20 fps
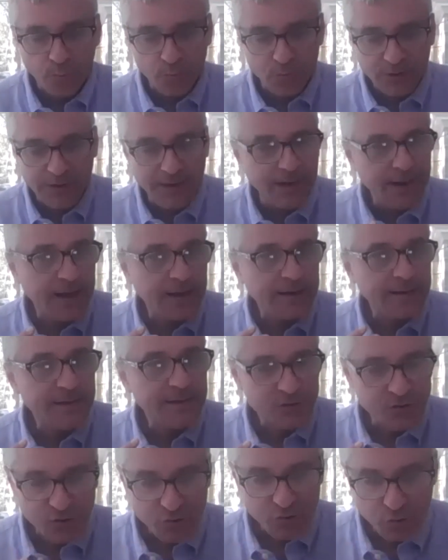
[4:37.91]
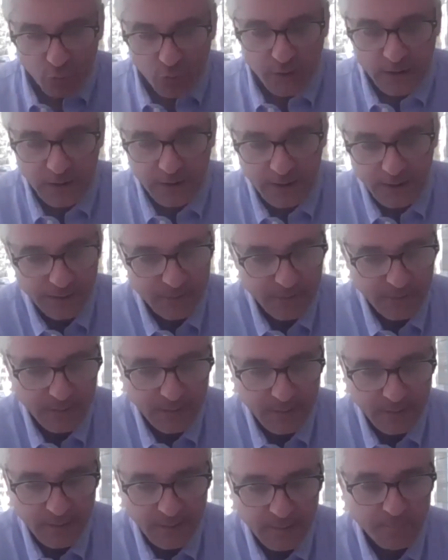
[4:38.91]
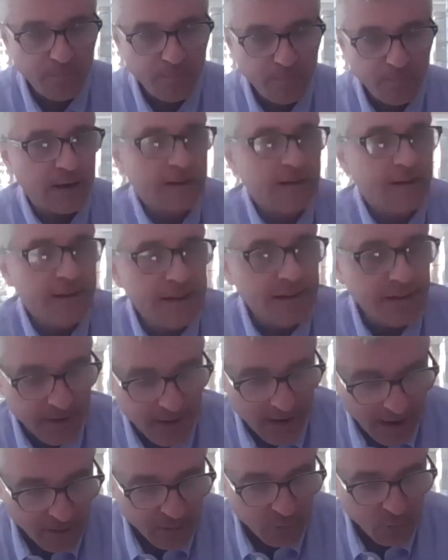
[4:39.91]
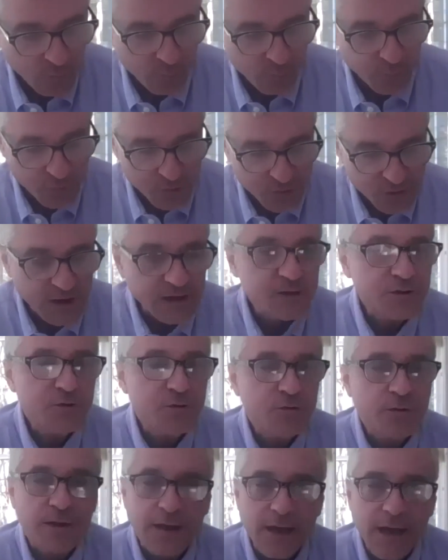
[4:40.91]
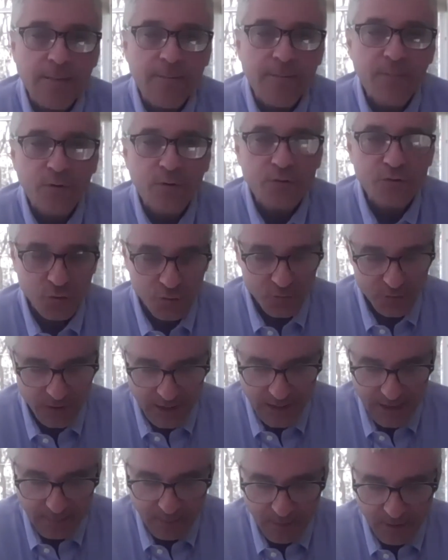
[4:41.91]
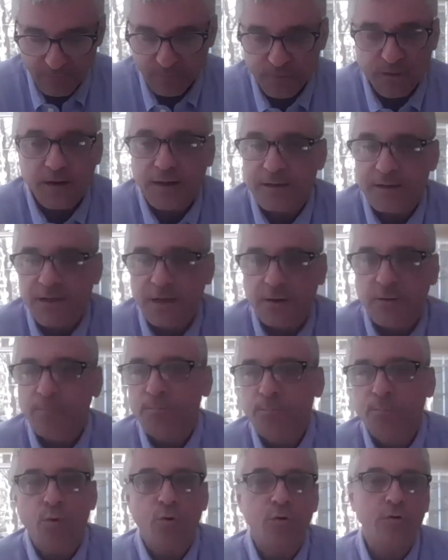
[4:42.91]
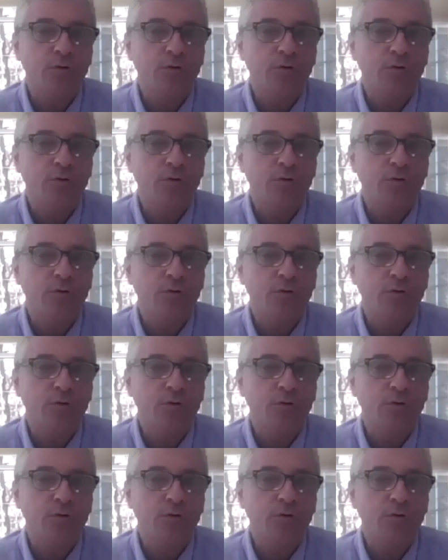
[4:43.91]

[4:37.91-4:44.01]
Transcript: change and they totally failed, unfortunately. Paradoxically, today,